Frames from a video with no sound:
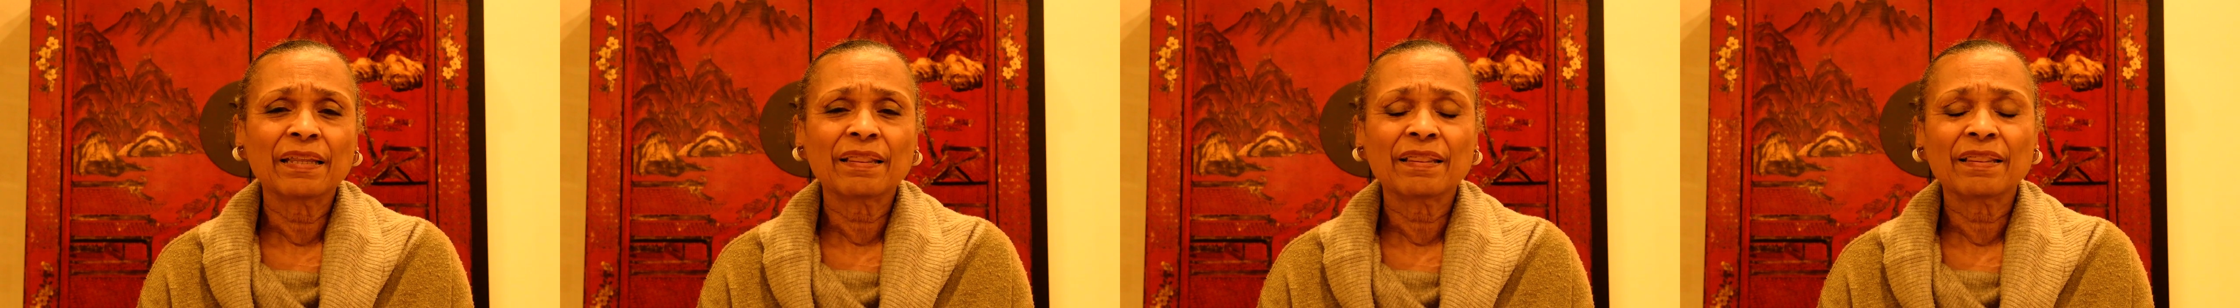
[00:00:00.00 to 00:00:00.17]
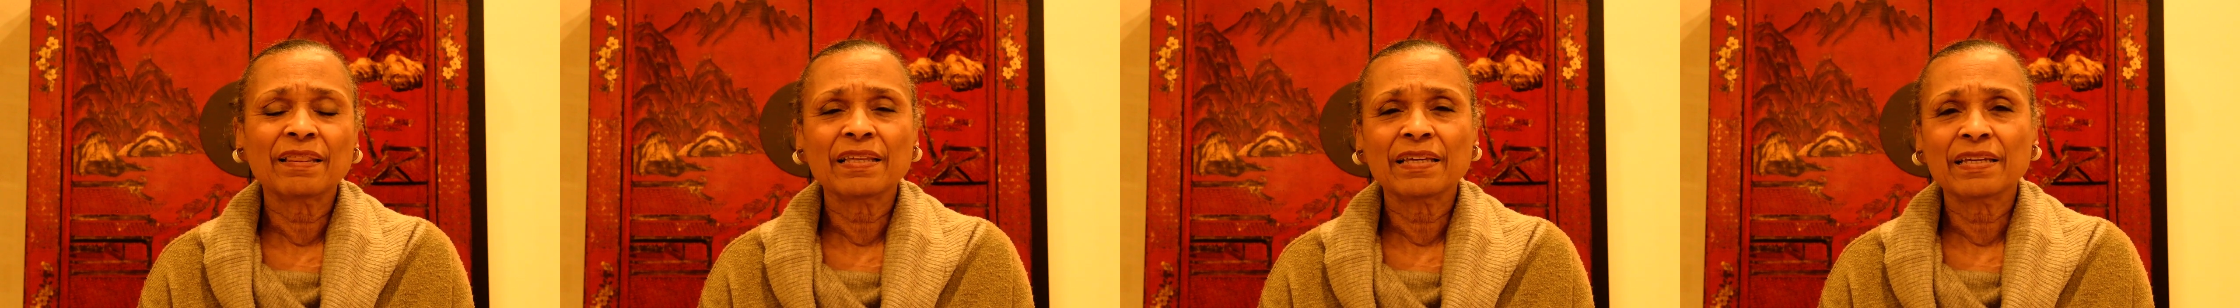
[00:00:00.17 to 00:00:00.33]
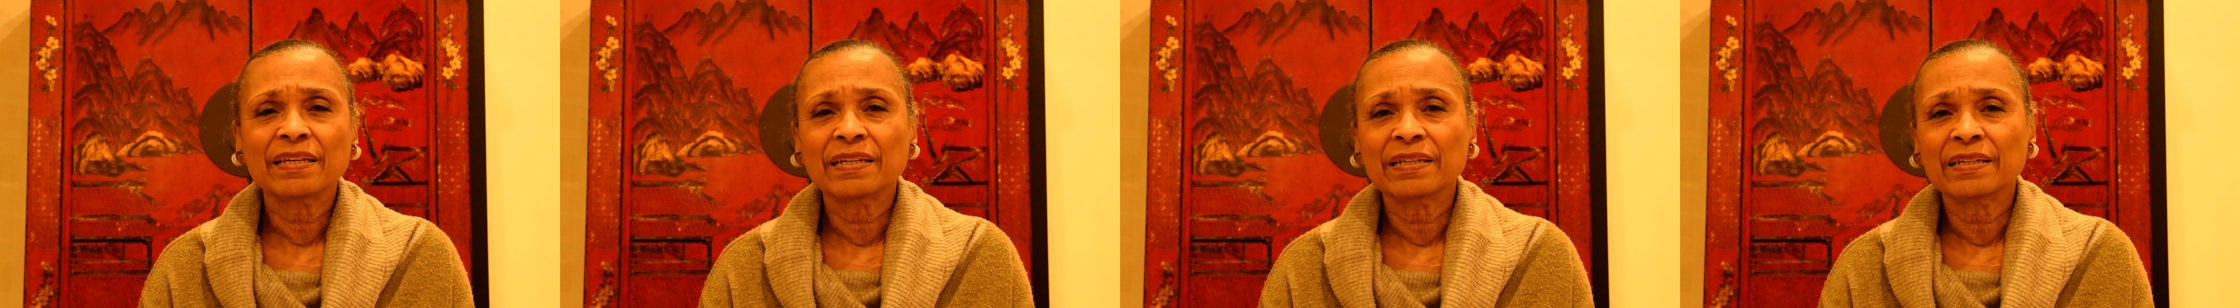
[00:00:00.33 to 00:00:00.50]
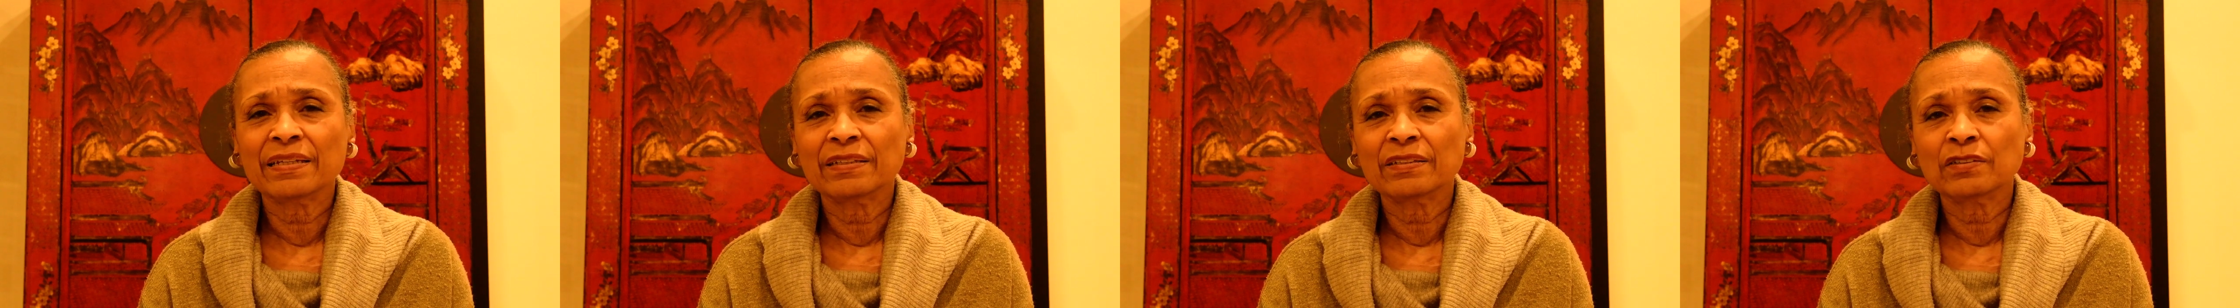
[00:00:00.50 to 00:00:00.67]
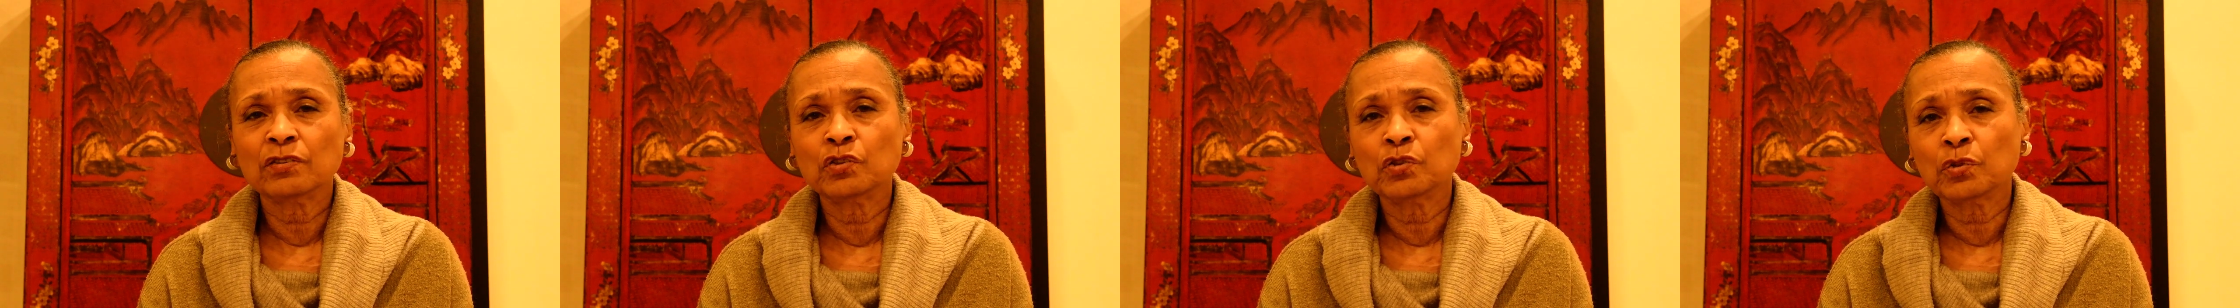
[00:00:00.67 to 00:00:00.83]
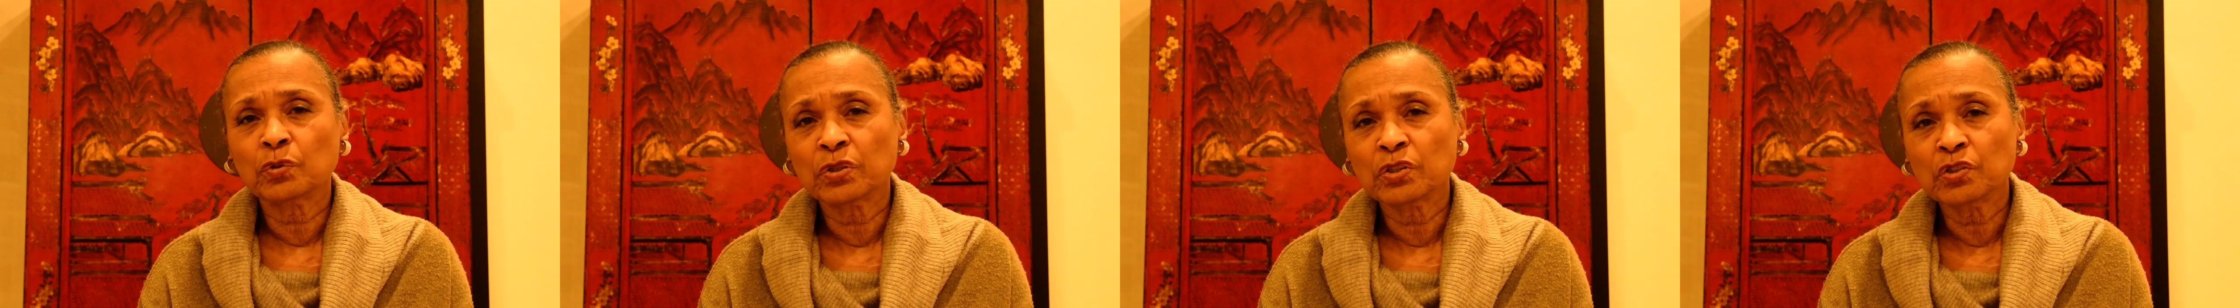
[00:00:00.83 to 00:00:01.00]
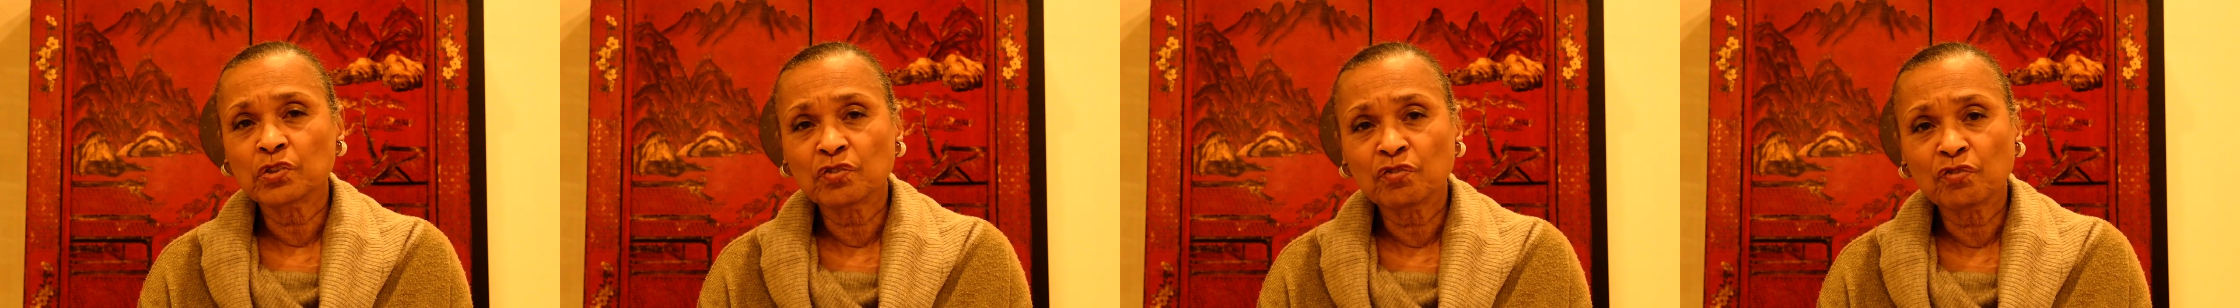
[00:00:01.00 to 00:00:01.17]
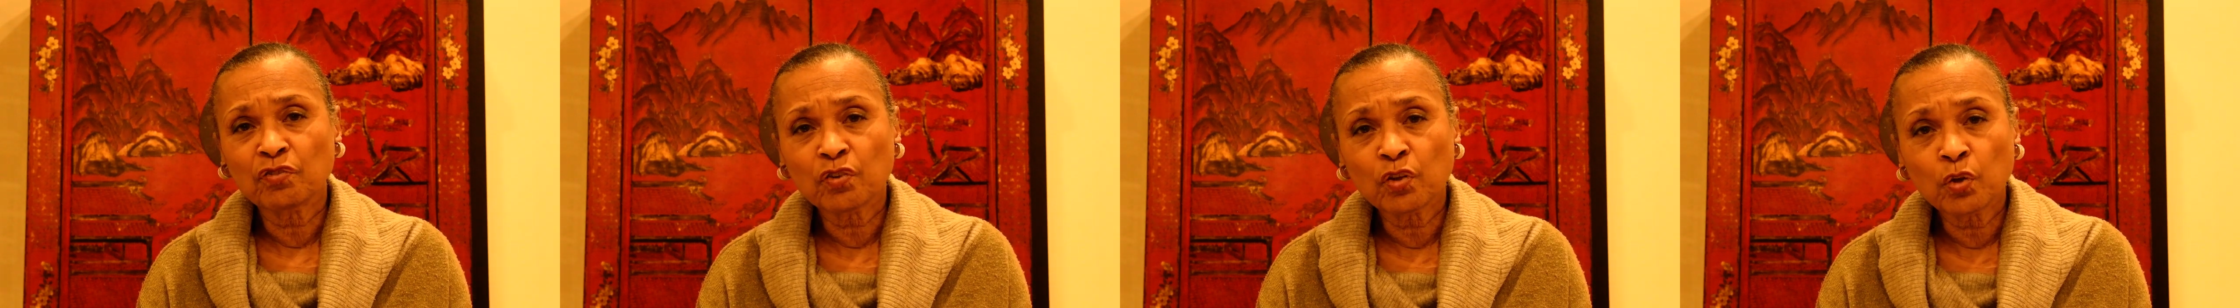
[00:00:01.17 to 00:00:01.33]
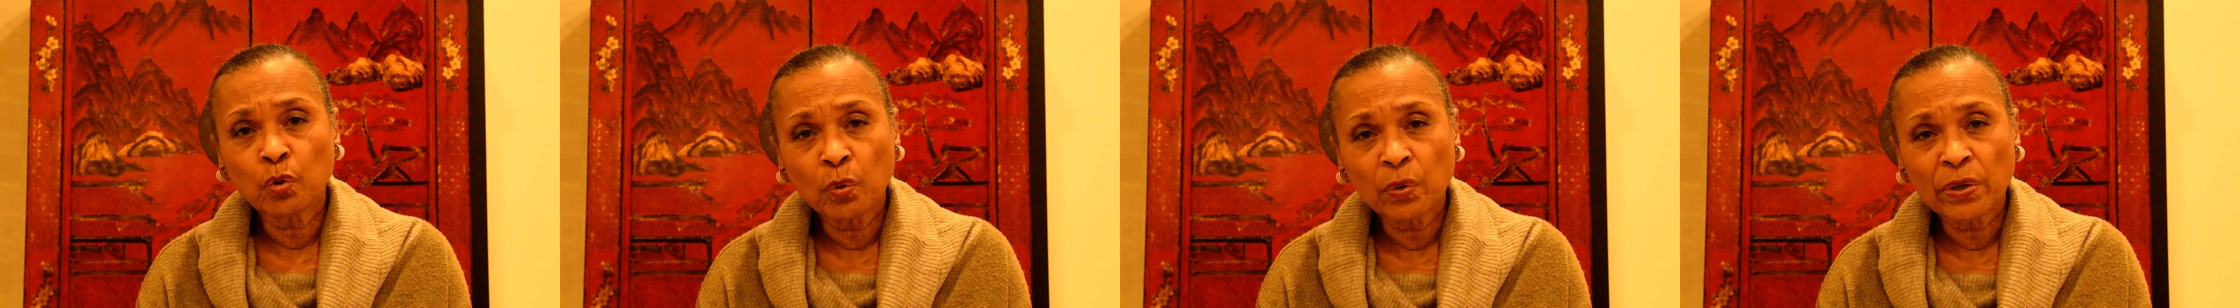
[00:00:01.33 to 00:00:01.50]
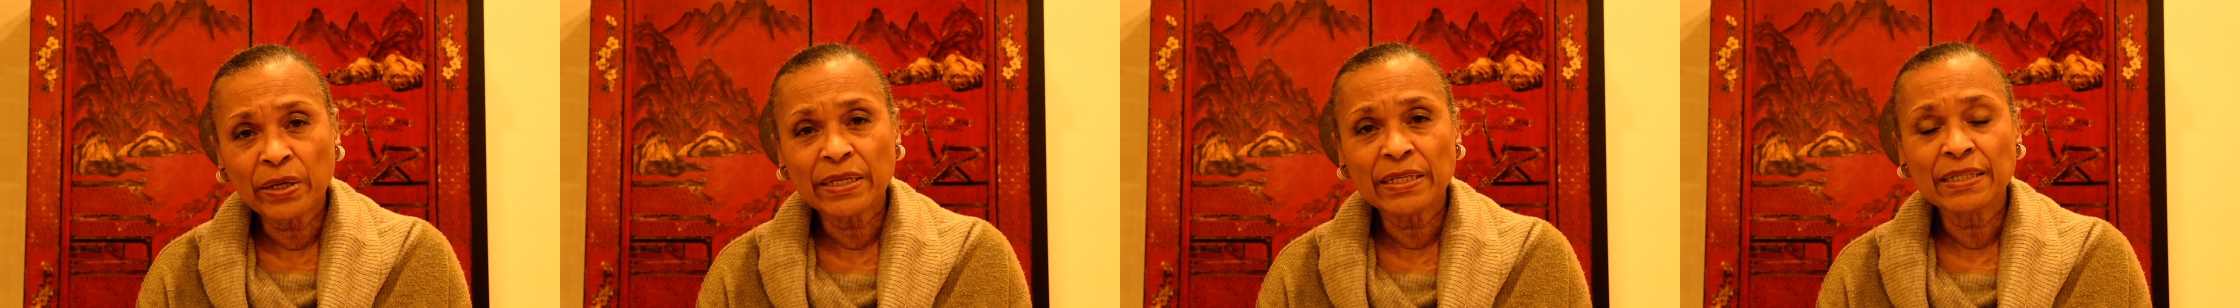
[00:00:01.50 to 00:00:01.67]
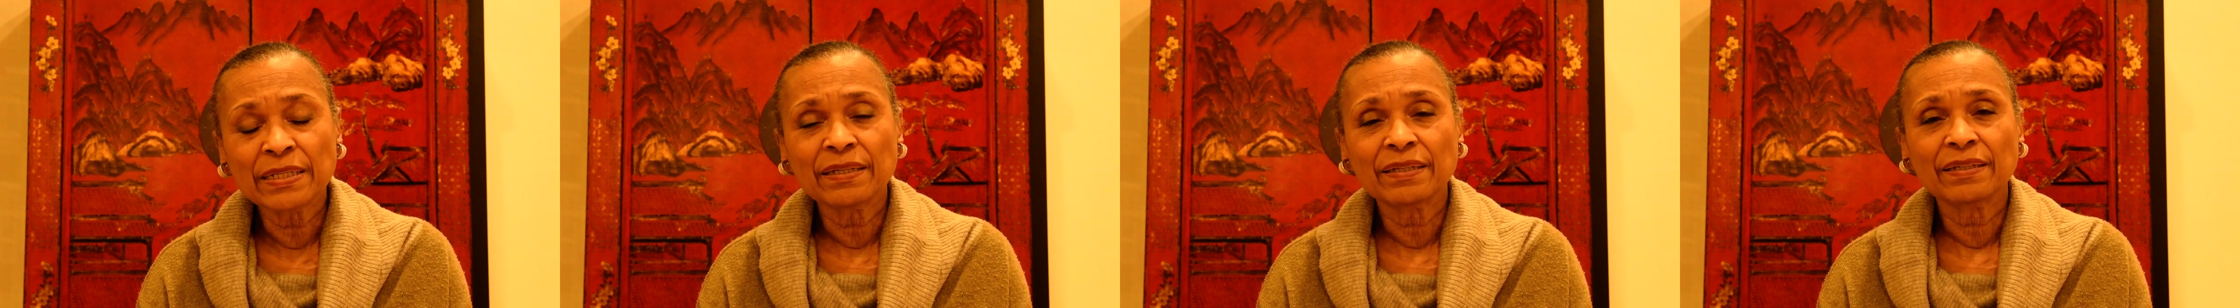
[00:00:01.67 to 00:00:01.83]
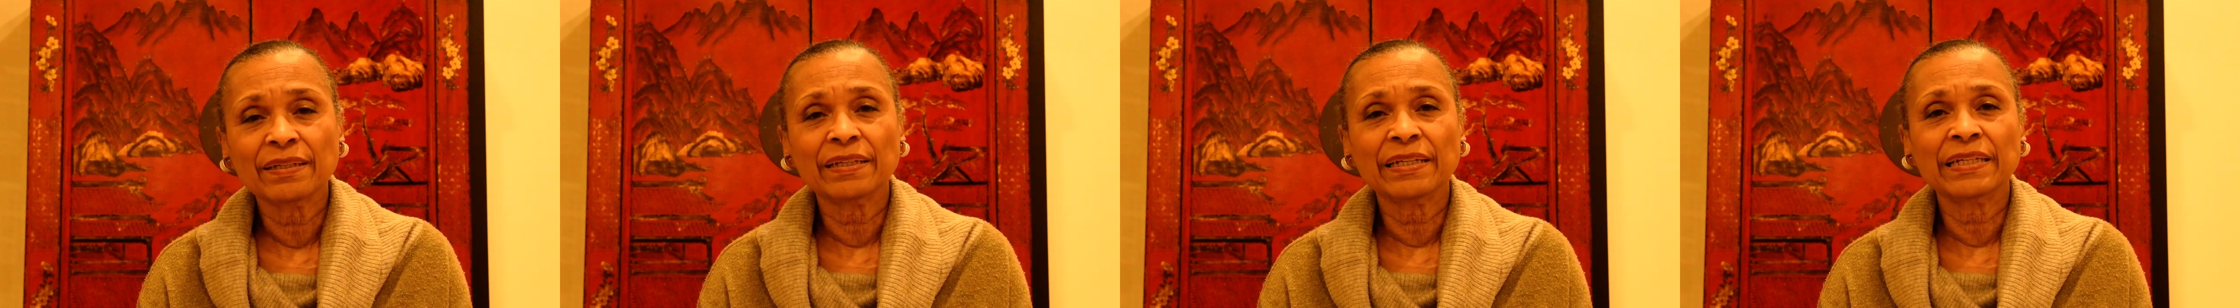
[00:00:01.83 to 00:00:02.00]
the George Floyd